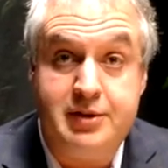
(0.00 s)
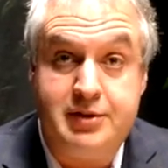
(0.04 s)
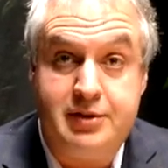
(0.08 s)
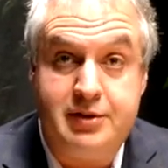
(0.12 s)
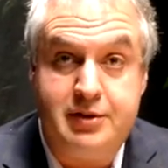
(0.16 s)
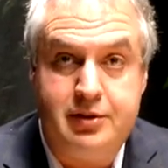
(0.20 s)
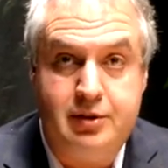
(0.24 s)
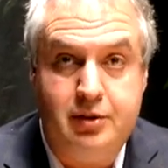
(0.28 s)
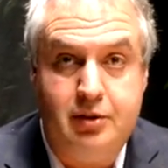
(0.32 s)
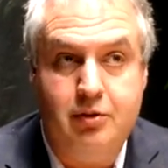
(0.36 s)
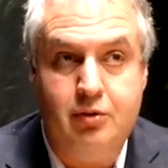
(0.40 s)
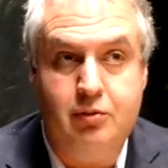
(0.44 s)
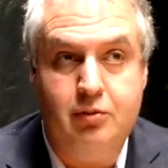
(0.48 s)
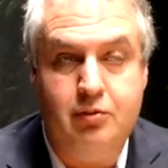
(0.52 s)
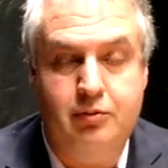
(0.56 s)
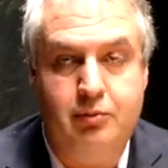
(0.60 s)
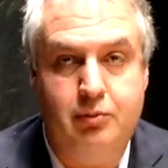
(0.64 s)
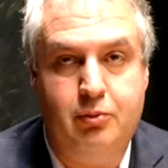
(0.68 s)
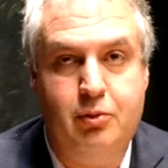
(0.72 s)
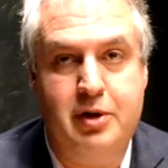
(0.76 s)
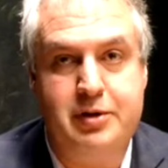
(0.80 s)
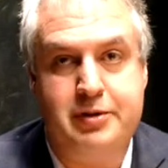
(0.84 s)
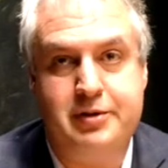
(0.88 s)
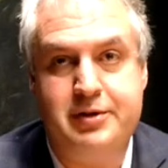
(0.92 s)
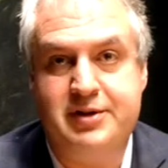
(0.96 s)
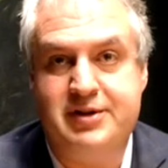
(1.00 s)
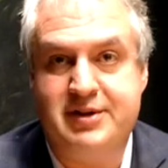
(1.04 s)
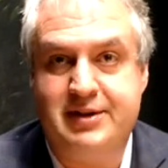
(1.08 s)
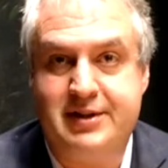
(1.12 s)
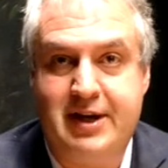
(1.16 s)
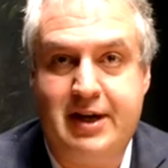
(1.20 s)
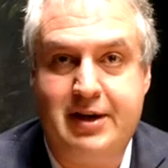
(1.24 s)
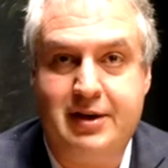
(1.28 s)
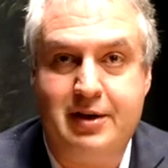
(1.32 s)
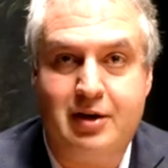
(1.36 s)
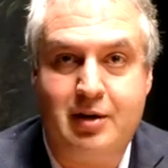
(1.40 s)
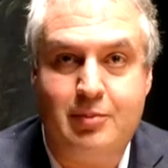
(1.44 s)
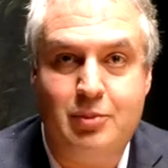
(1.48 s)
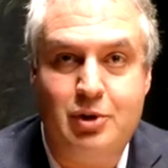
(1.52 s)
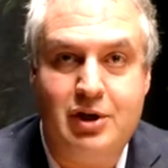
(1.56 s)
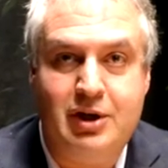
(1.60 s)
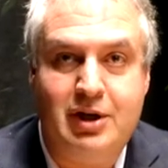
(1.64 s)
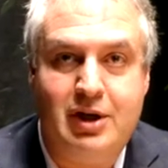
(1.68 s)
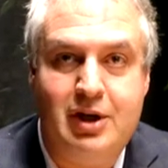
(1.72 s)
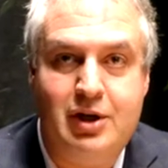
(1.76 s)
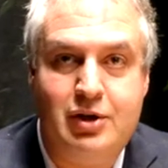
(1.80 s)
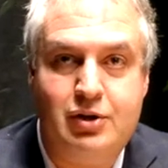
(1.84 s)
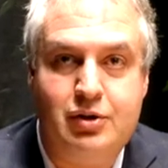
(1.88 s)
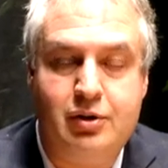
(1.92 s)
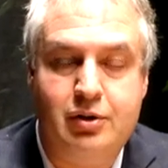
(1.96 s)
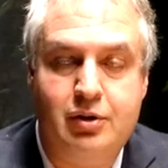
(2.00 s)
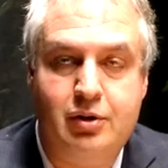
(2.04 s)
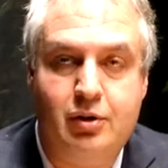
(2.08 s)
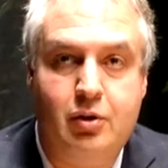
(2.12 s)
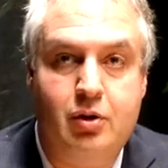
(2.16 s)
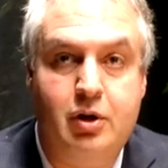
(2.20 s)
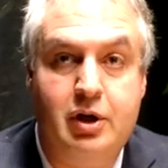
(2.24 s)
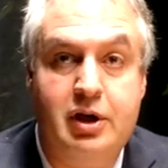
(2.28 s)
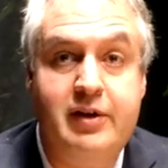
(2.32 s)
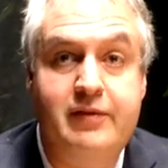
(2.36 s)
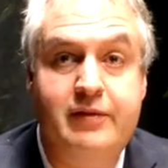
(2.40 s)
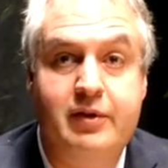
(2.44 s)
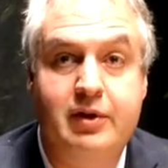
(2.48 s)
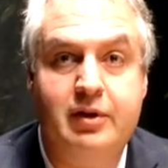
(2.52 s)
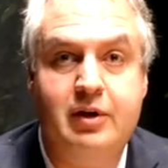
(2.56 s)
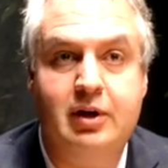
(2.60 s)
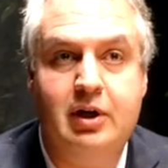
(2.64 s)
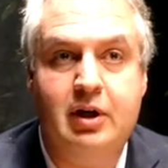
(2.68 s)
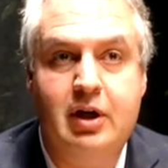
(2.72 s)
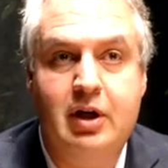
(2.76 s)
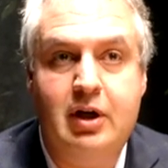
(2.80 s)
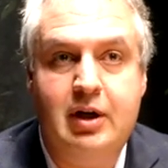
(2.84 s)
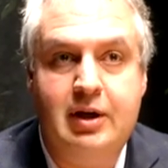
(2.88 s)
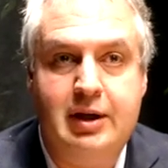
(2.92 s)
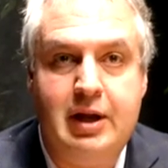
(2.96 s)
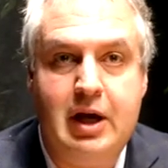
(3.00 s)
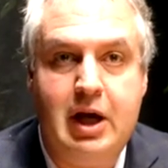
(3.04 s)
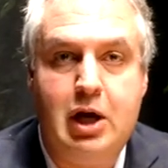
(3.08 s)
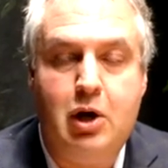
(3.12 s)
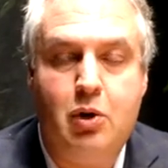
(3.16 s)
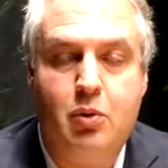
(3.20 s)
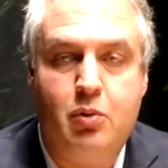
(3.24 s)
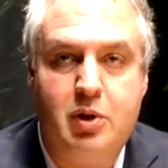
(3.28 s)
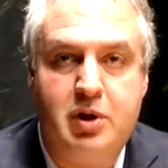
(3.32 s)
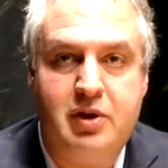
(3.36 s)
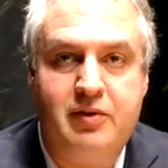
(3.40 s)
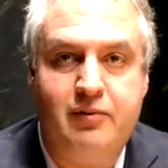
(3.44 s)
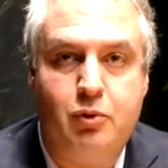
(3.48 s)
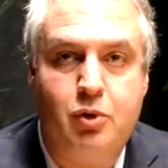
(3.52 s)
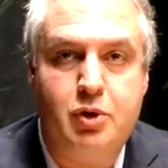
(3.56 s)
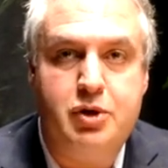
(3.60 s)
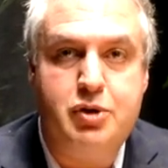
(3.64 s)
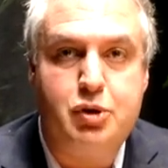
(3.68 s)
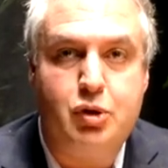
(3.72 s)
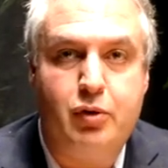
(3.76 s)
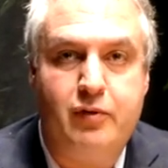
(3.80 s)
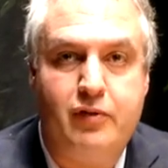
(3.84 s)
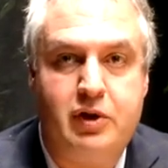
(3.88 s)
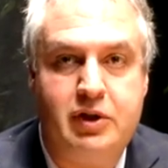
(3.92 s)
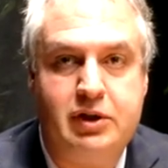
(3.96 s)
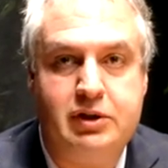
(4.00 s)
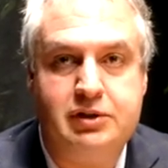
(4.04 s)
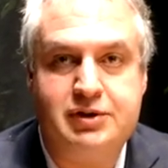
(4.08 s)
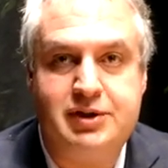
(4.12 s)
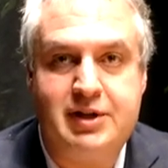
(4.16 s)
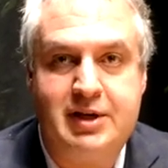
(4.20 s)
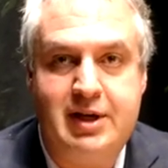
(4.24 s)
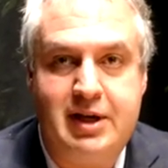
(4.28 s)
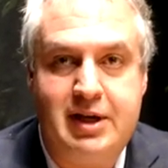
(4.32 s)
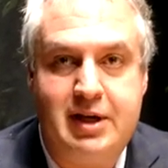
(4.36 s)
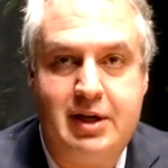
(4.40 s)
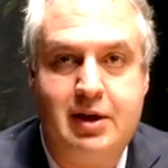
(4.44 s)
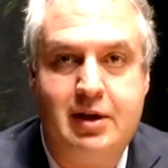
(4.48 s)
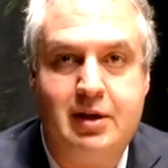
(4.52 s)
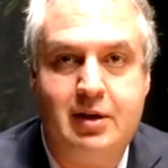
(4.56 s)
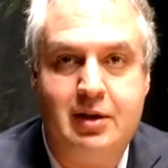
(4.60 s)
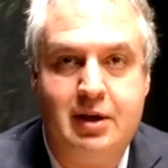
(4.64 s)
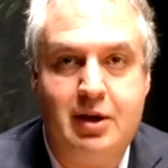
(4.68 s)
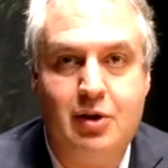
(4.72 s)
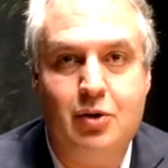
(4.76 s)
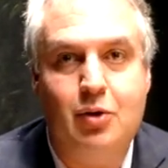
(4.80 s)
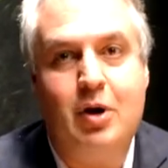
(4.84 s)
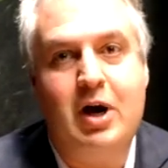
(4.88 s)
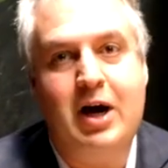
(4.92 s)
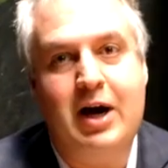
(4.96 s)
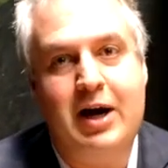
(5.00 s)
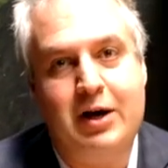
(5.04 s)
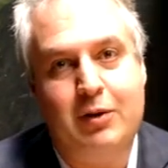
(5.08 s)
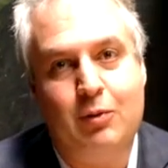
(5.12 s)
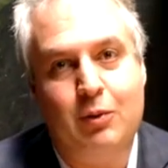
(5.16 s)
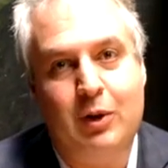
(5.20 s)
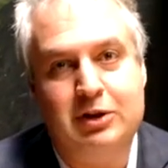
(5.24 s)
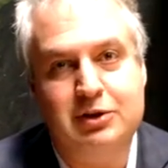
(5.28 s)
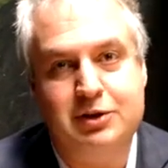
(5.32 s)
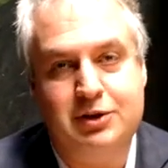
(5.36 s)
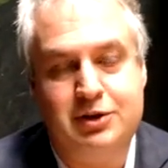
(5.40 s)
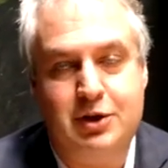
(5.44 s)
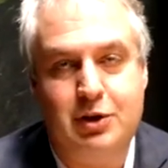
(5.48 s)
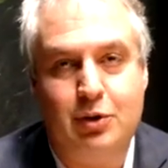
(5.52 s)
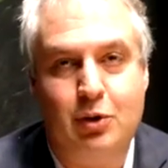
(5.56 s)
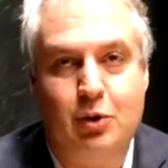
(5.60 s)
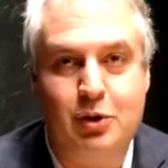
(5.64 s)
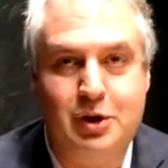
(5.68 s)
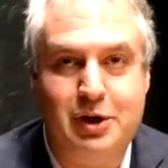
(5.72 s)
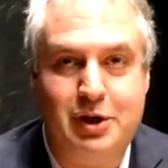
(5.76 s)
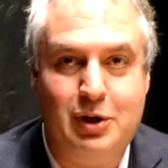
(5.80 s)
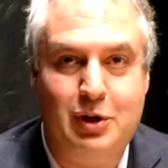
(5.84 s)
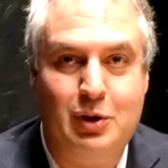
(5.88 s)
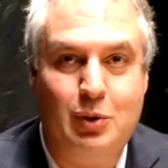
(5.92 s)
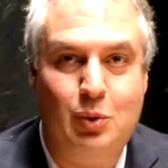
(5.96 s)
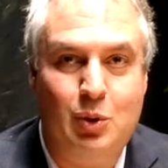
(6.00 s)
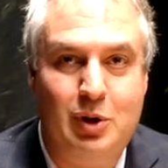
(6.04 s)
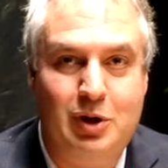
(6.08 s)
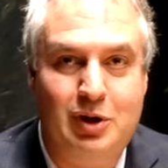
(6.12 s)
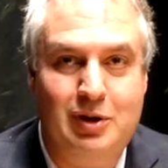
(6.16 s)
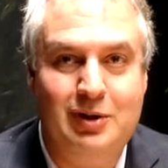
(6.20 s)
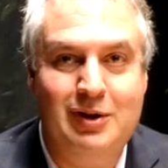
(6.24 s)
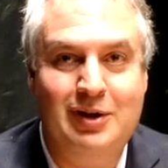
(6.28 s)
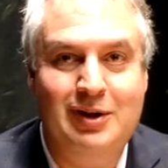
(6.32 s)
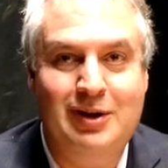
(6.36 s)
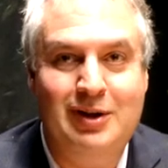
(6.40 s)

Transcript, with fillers: So whether it's data communication or even now with voice over LTE, you know, high quality audio when